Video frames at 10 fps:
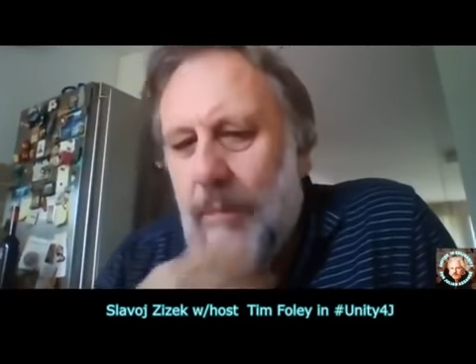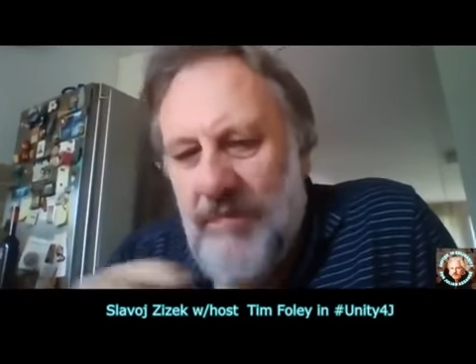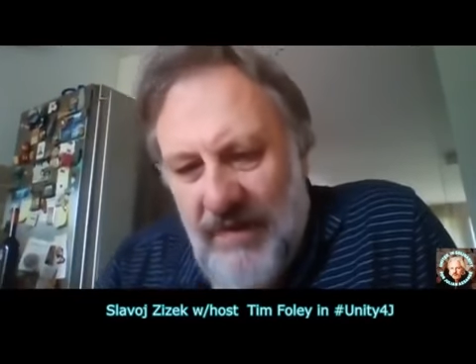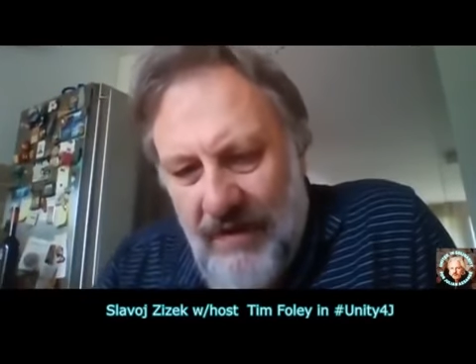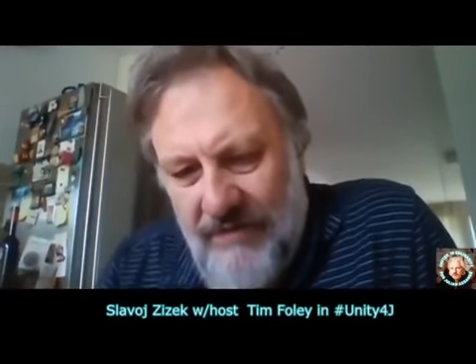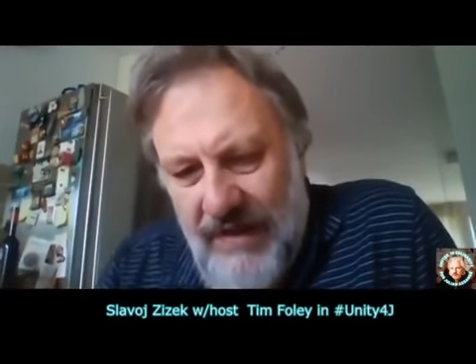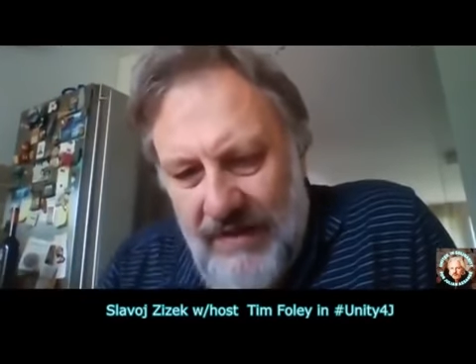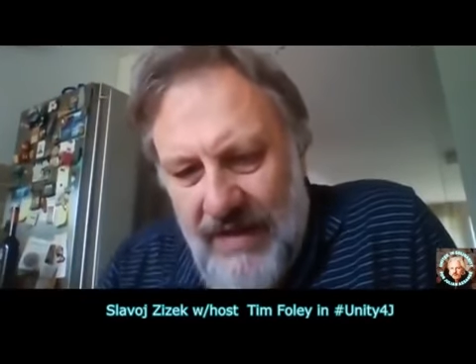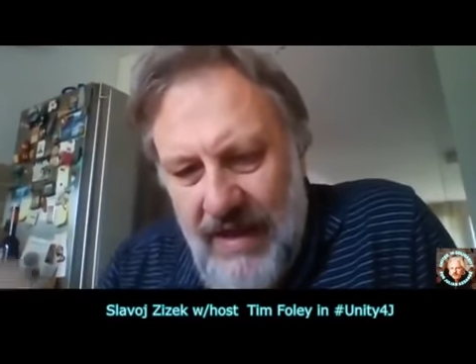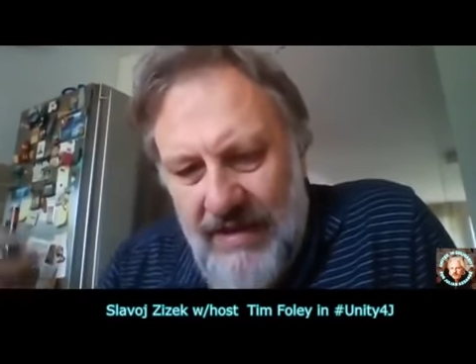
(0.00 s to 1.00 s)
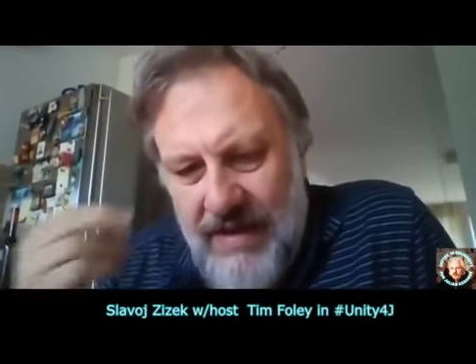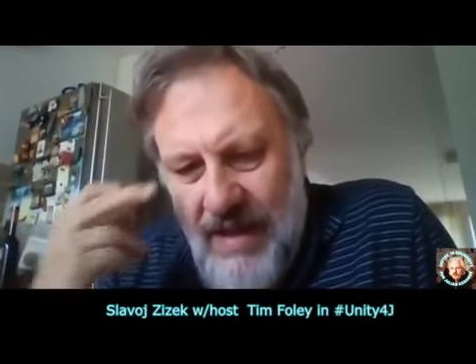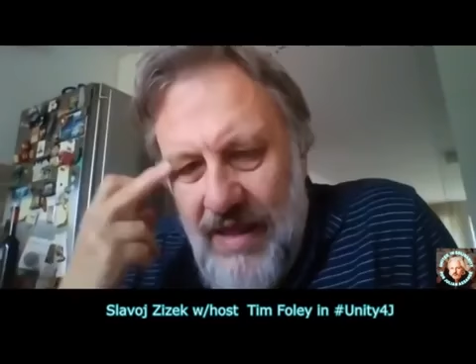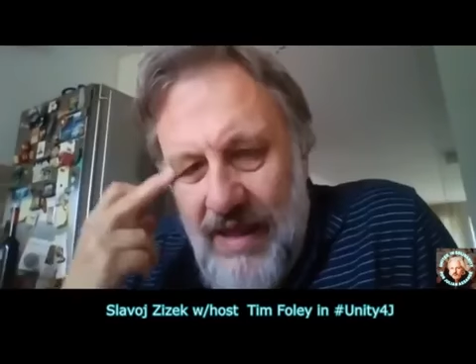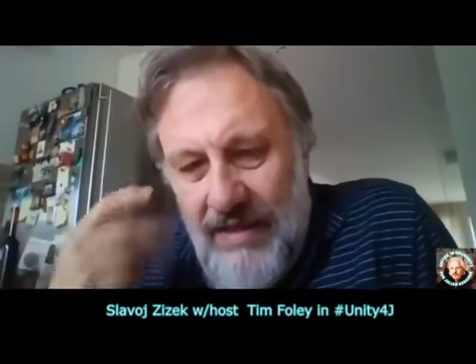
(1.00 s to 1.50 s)
observing that,
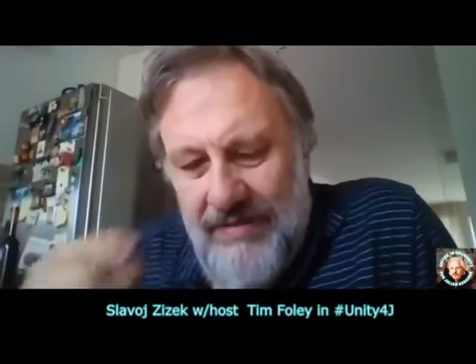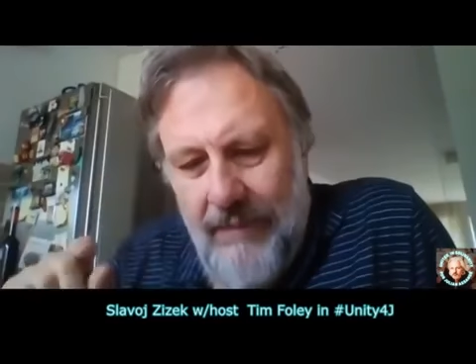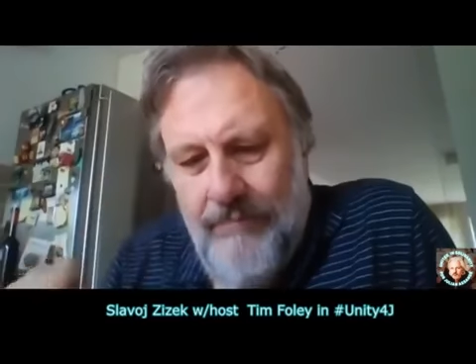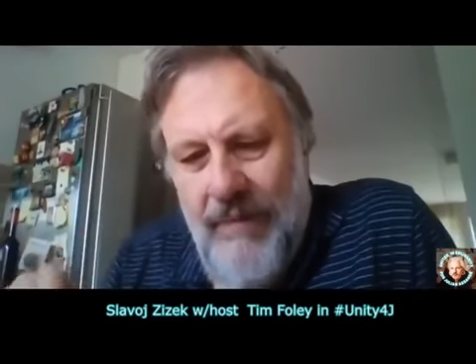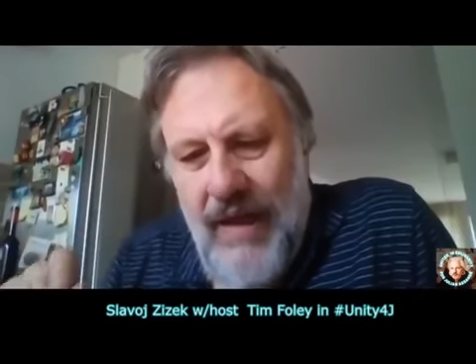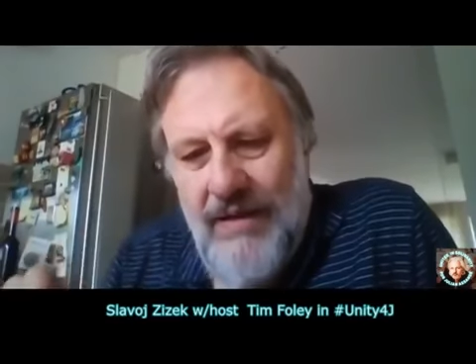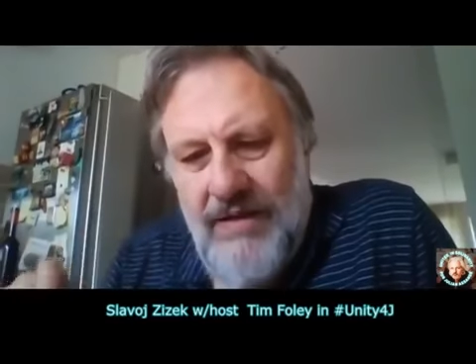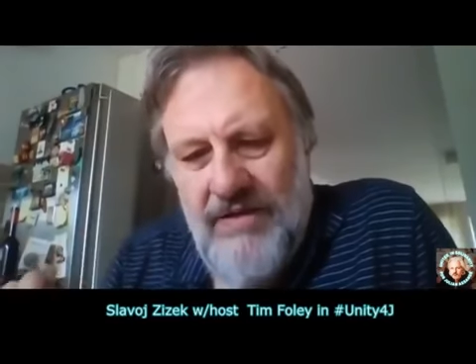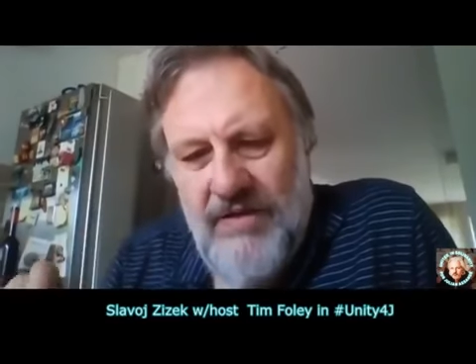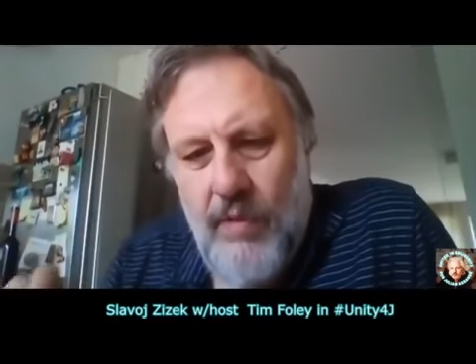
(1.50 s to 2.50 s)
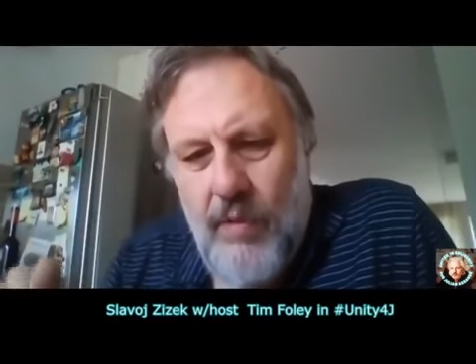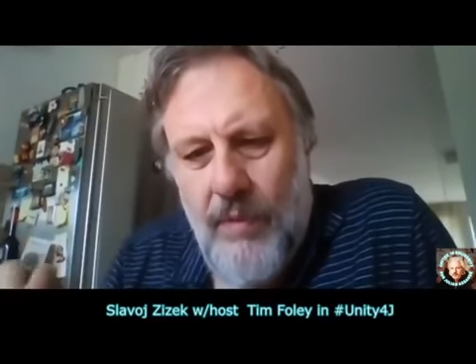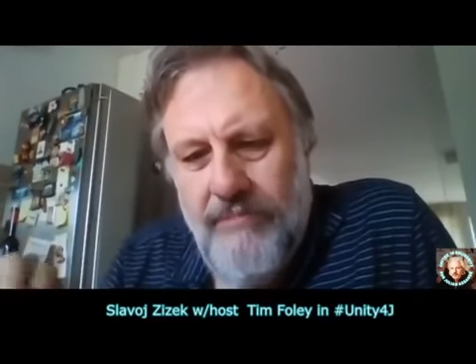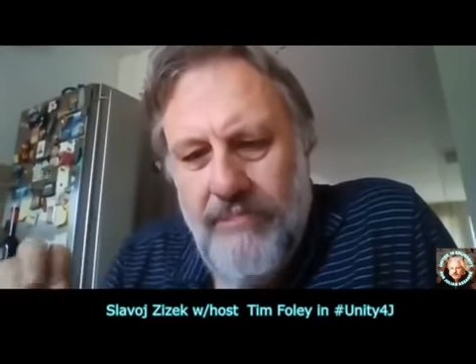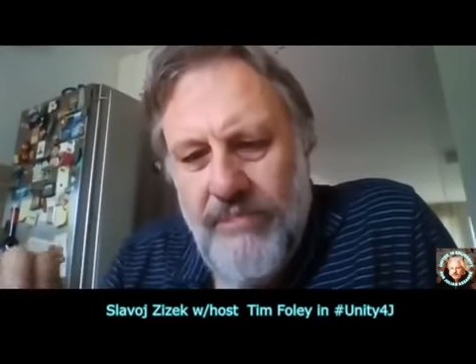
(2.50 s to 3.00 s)
and their plan is to